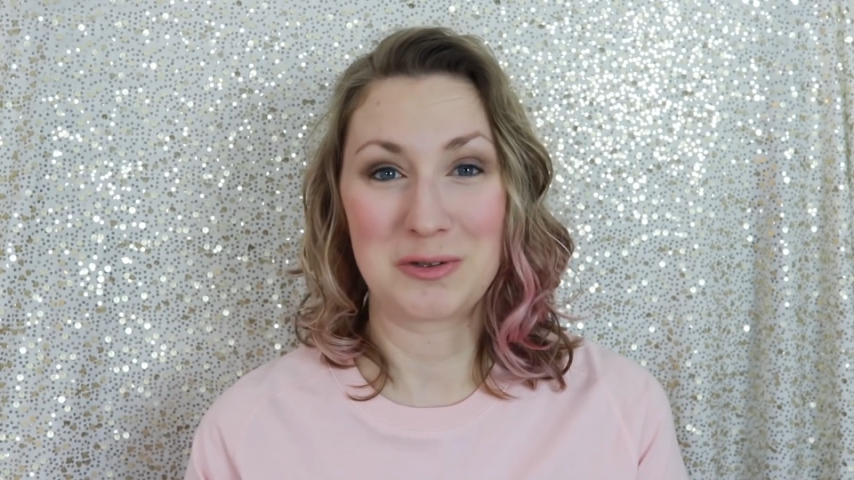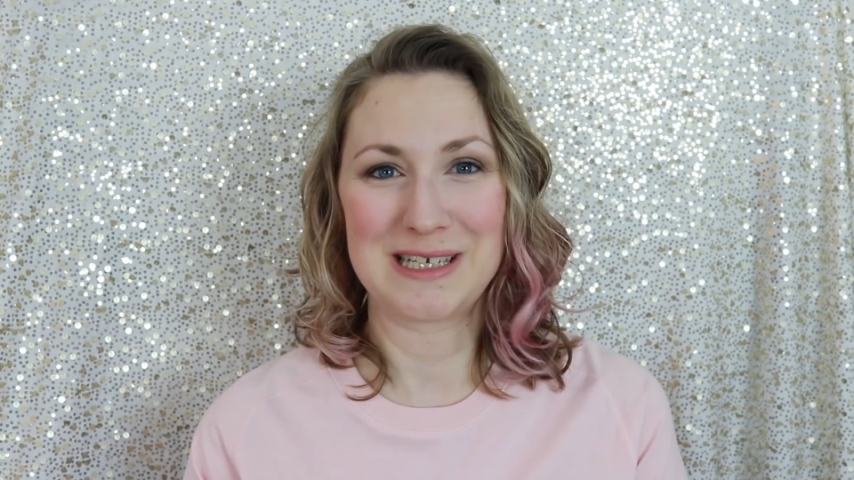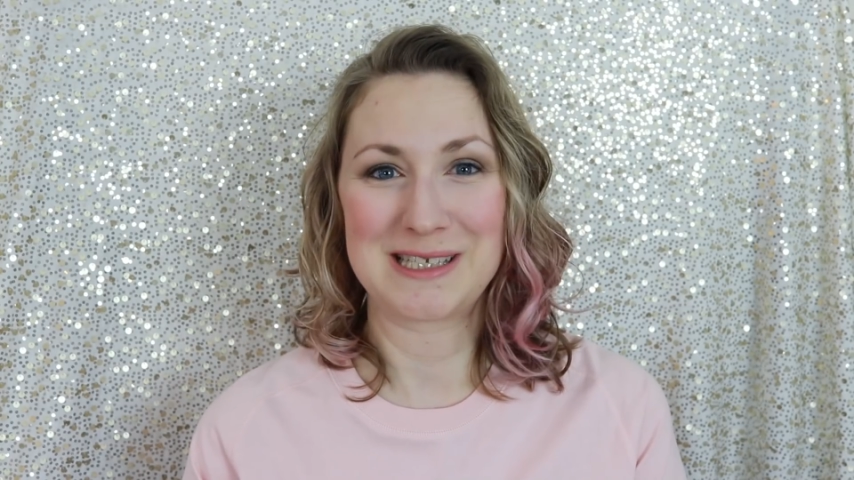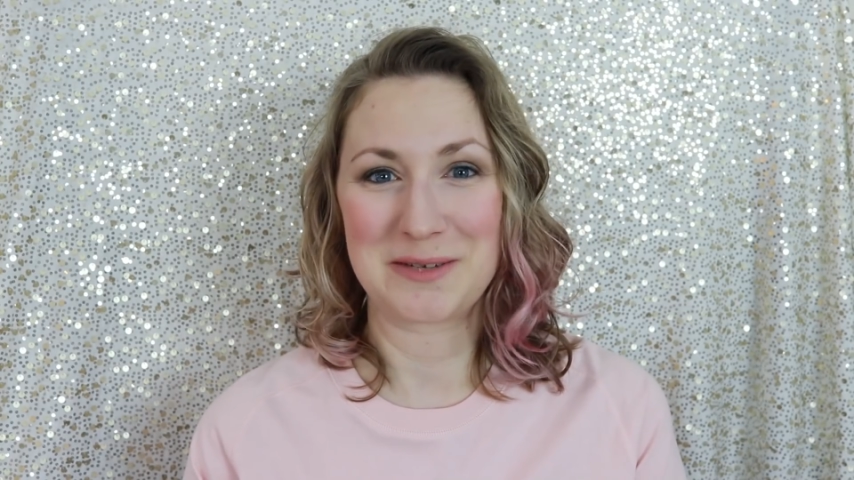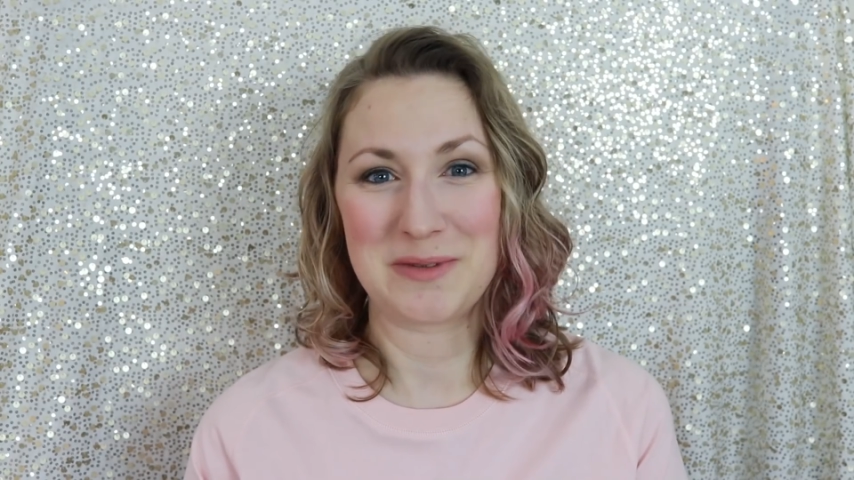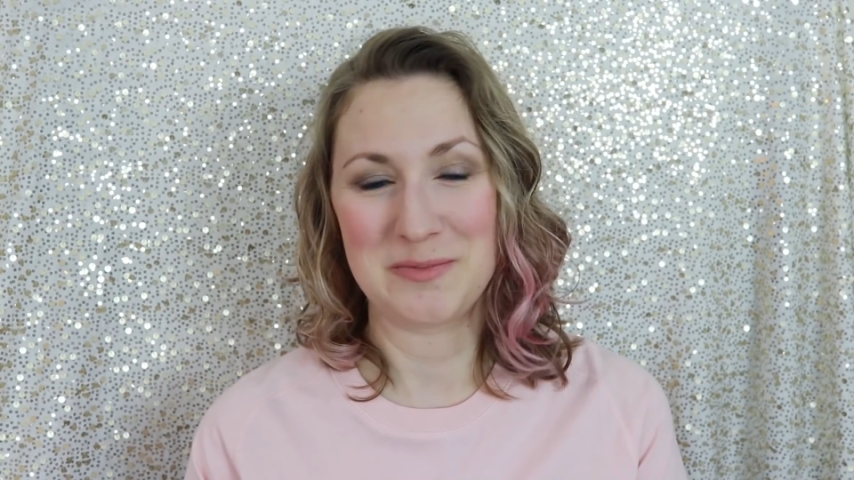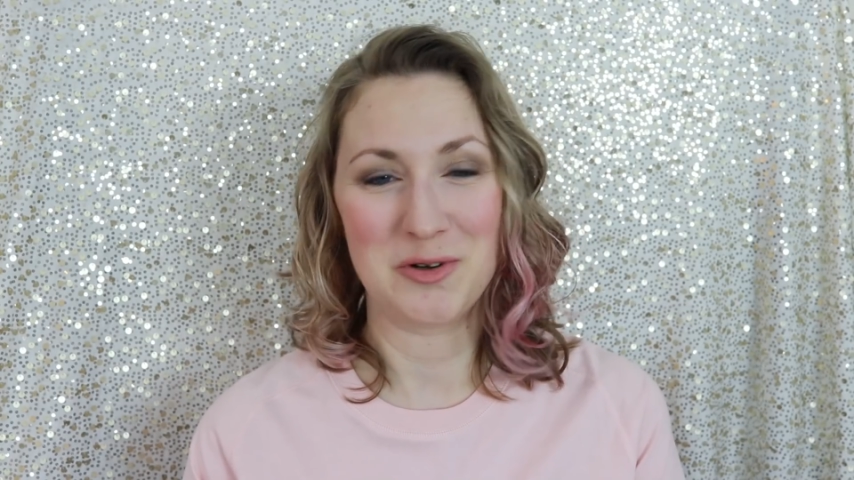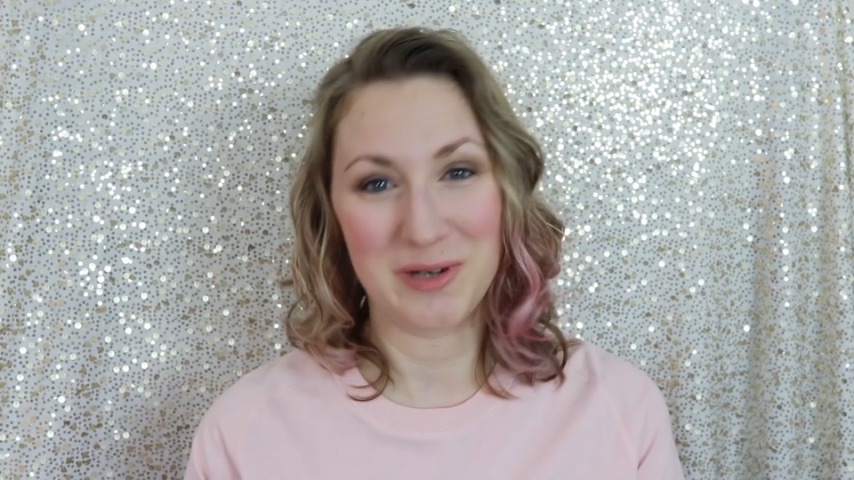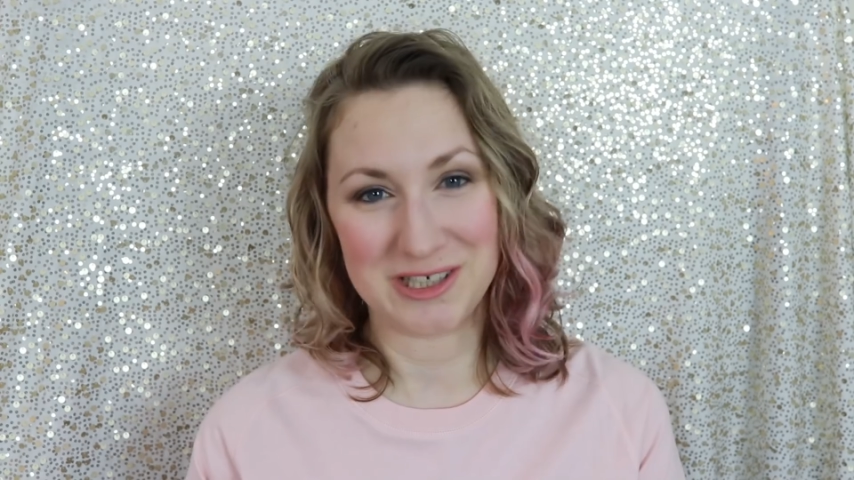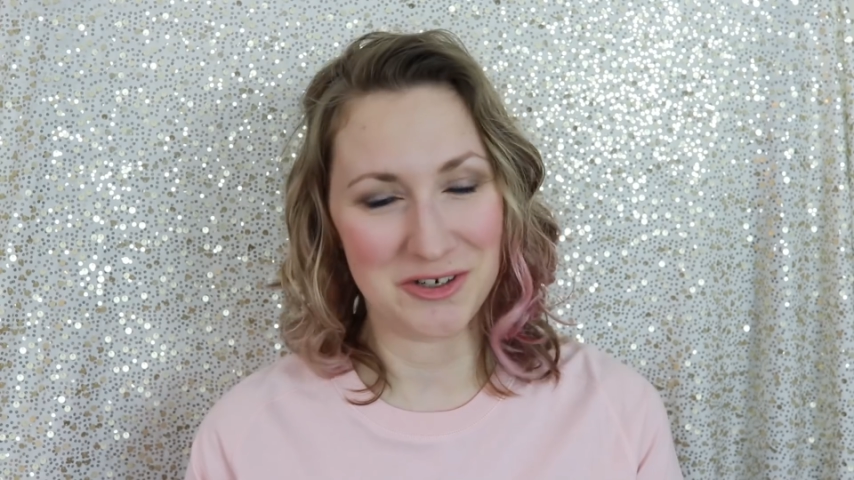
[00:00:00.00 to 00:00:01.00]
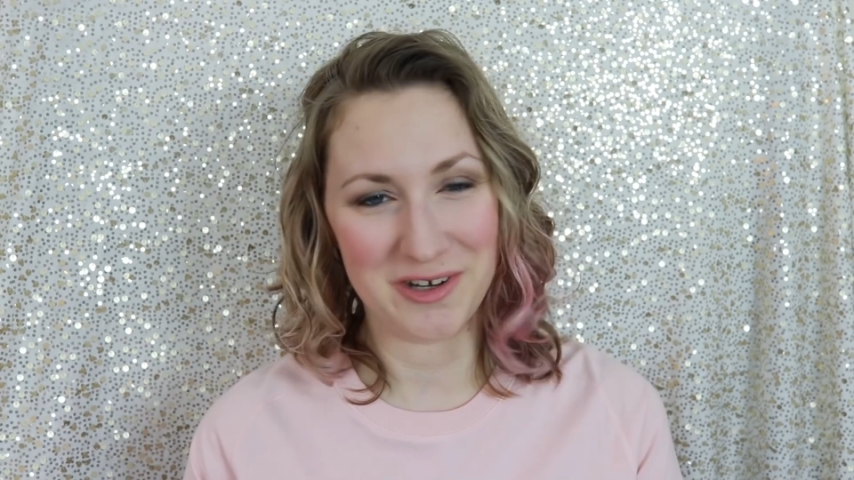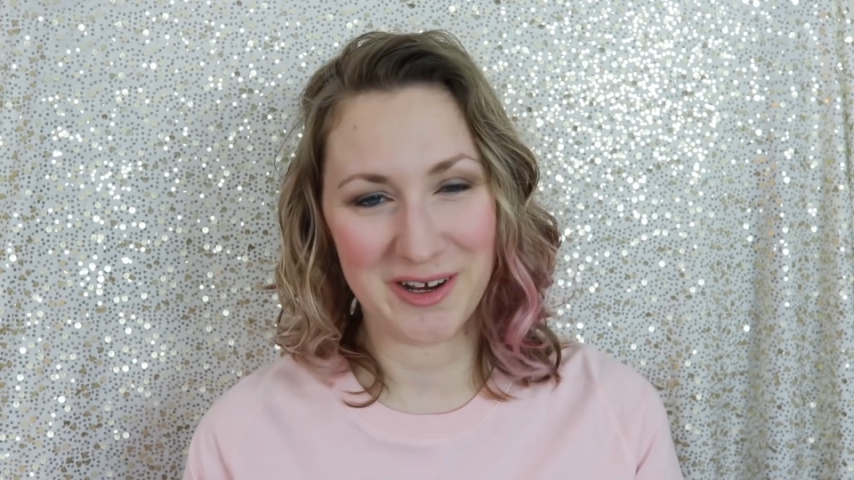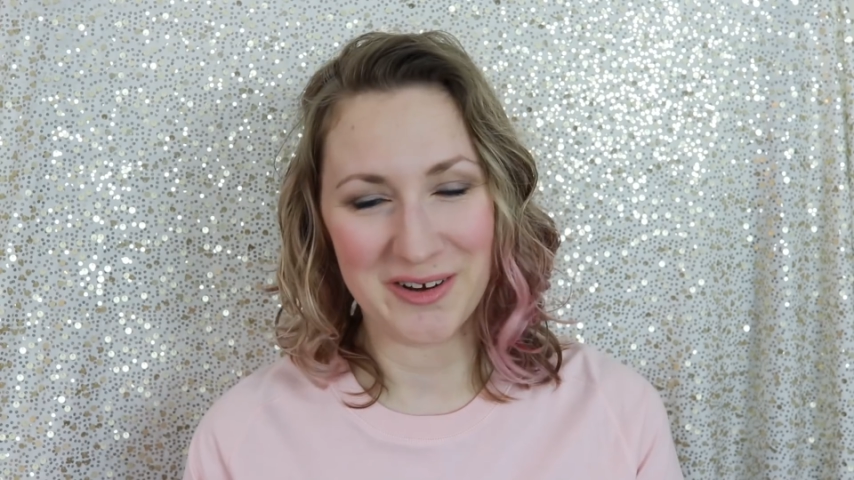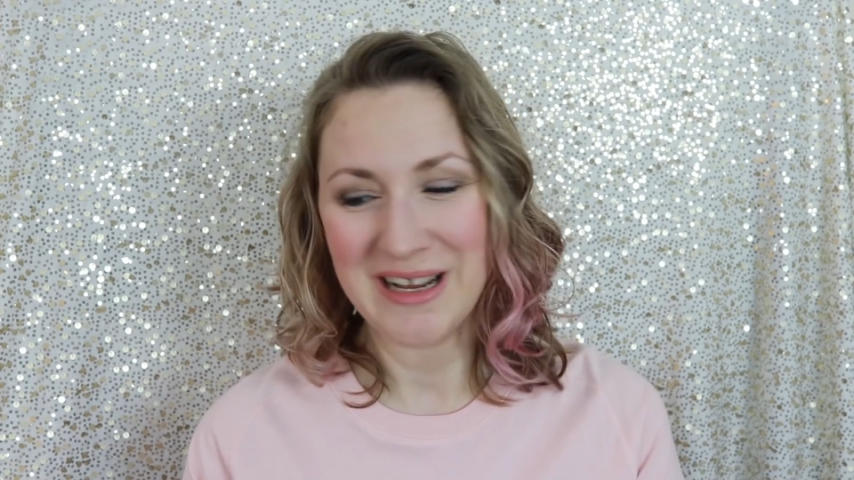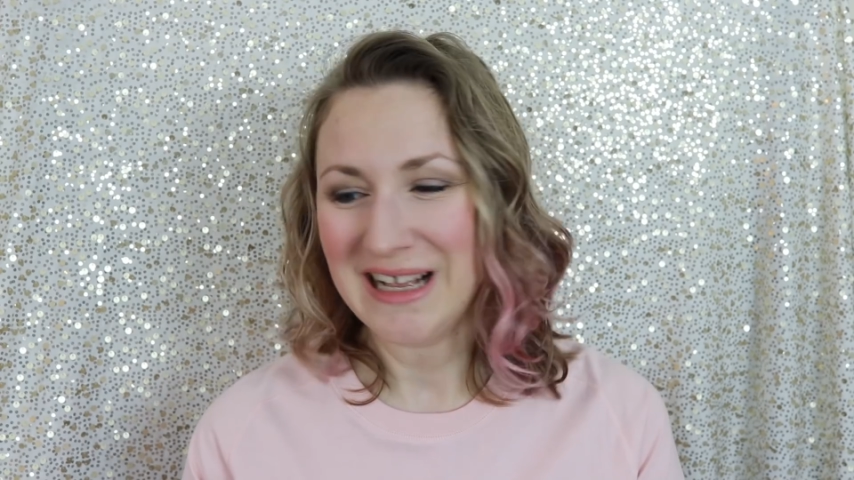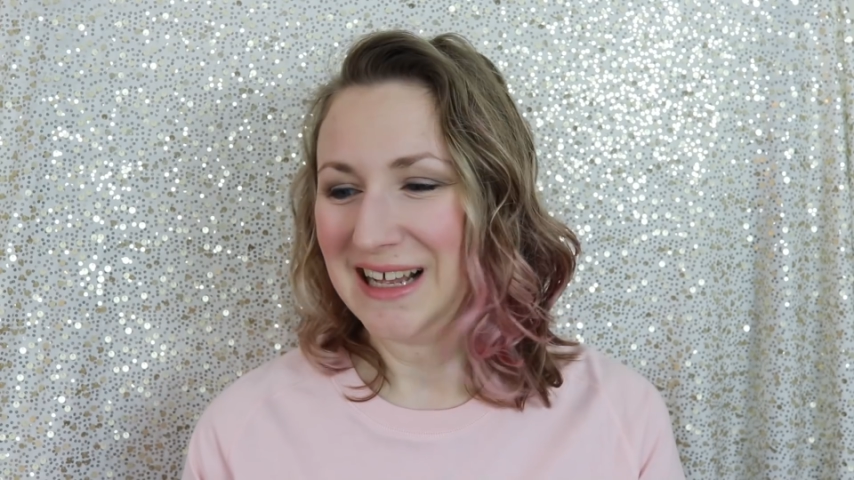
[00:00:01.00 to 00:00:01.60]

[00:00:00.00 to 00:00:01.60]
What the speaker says: autistic people wish you knew.